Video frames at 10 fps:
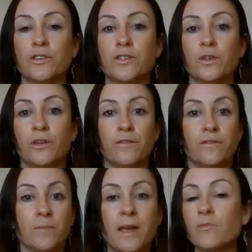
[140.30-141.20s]
sort
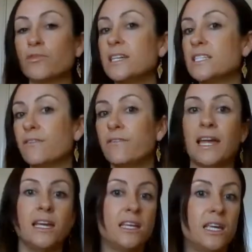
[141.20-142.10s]
of the memories
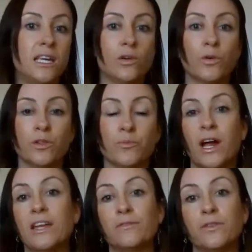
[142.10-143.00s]
fading or the
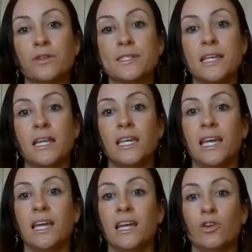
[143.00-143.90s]
brain fog setting
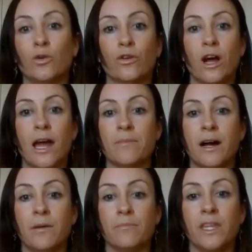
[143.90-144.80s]
in, or I'm
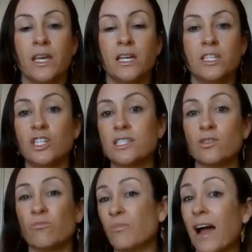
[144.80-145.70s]

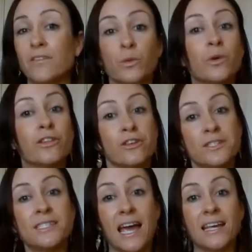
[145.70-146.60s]
just having one of
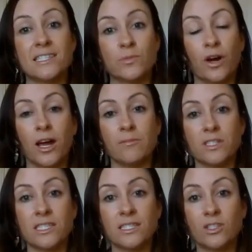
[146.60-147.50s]
those days where I'm
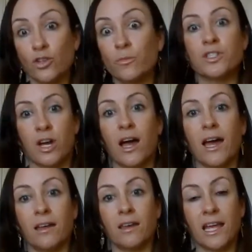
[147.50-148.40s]
just super
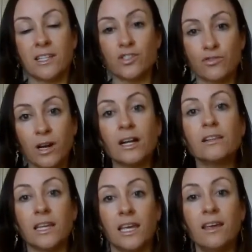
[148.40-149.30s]
tired and
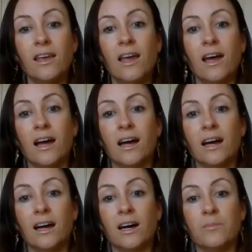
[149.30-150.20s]
struggling.
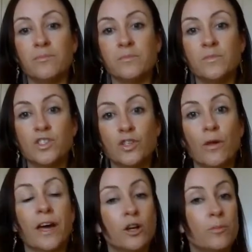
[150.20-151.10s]

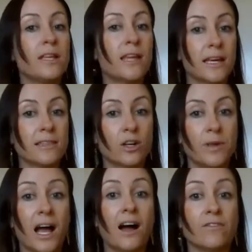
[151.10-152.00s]
So that'll
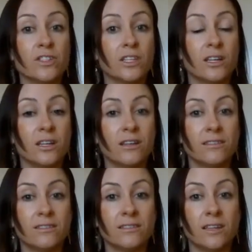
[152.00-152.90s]
be after
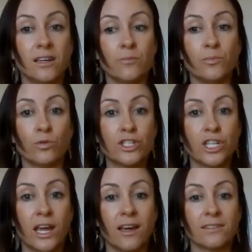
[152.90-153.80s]
the book
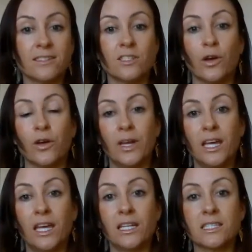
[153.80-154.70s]
share. So
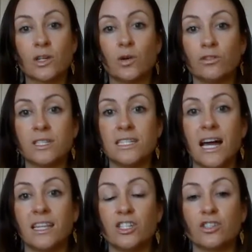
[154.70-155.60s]
it's called
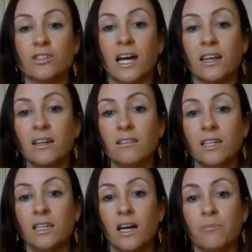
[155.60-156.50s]
Nadi Shodhana,
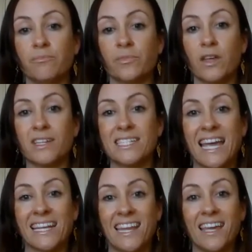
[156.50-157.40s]
the
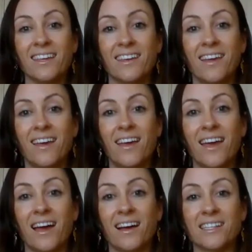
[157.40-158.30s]
technique
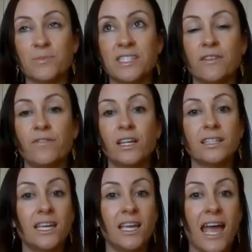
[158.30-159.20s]

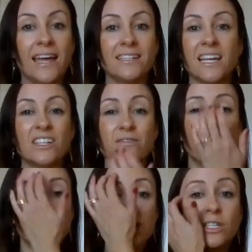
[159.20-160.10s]
specifically, and it
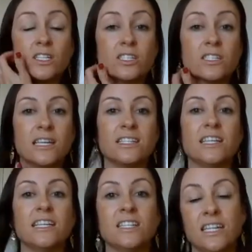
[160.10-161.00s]
virtually just
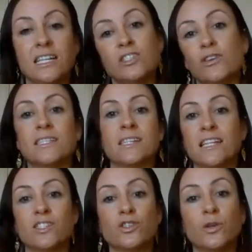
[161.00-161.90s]
it
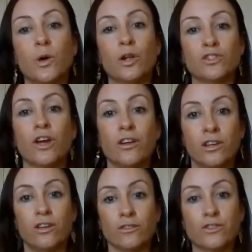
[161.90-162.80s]
translates to
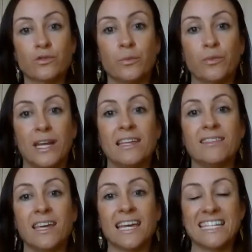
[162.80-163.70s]
alternate nostril
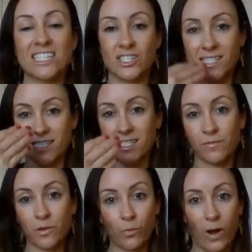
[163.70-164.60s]
breathing. It's just a
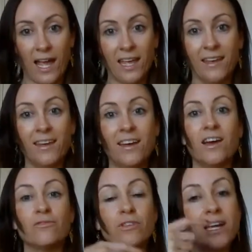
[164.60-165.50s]
different way
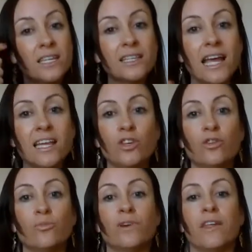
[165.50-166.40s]
of regulating
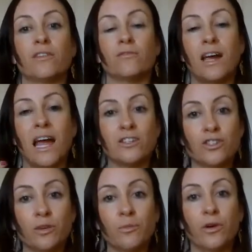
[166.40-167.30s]
your breath
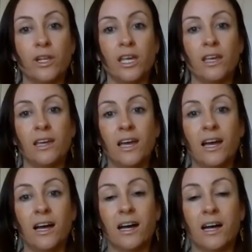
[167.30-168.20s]
around your body,
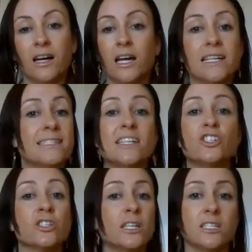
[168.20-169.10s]

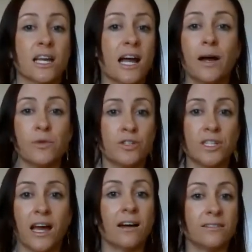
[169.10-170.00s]
essentially to calm you
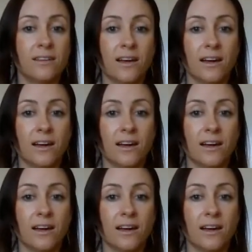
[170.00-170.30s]
down,